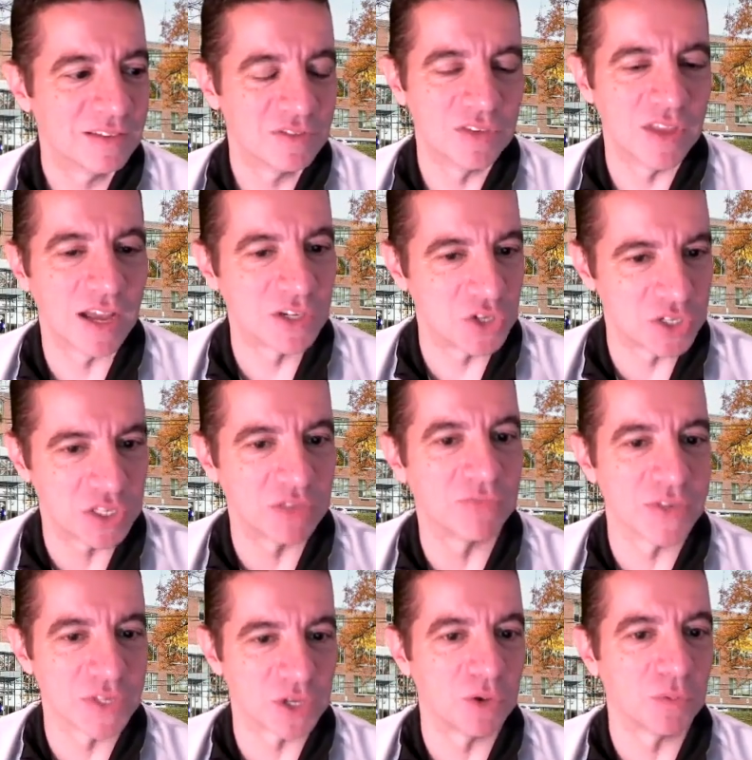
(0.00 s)
not just the
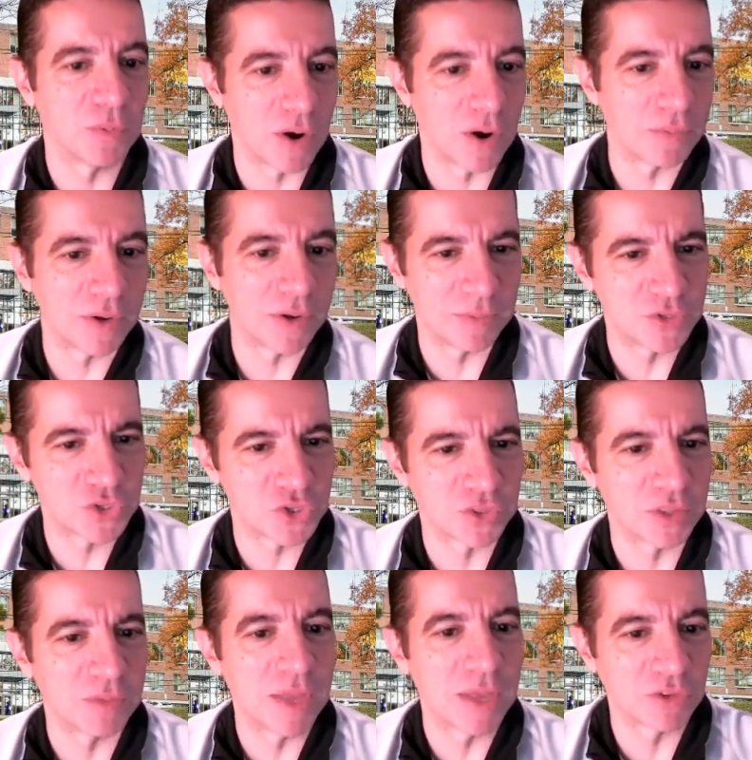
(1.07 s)
physical part, but I'm sure
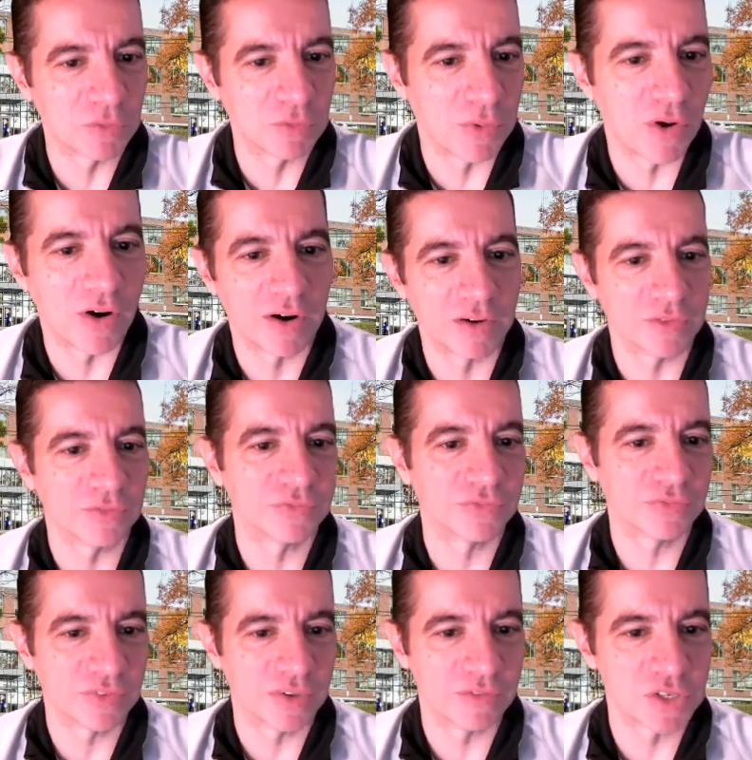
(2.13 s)
the mental part of
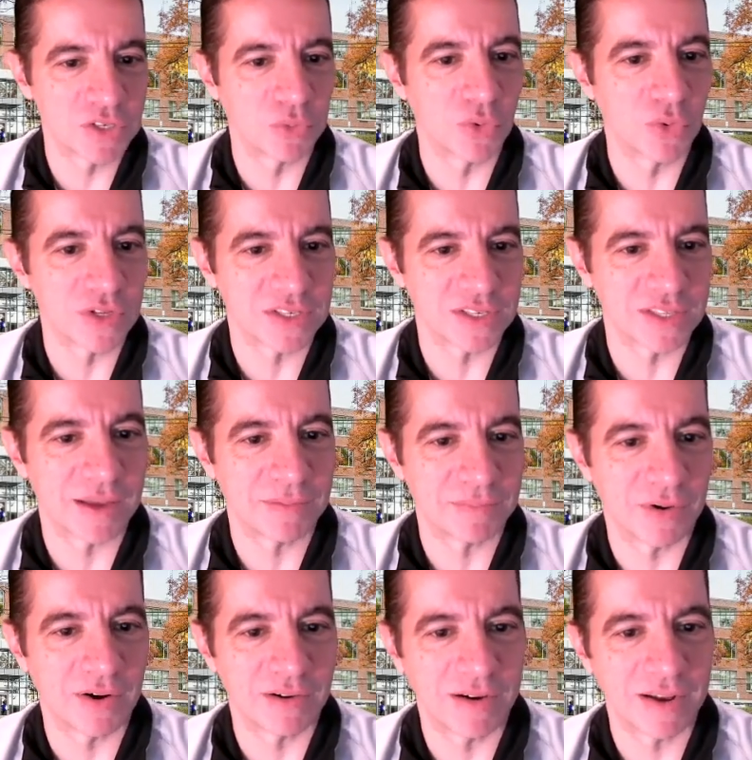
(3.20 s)
sports at that
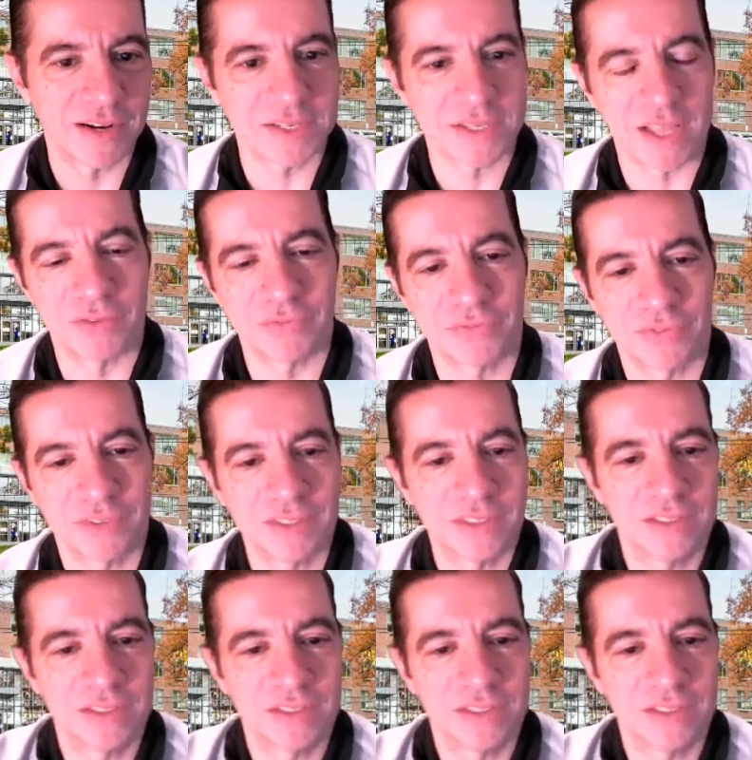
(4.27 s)
part, right, is tough.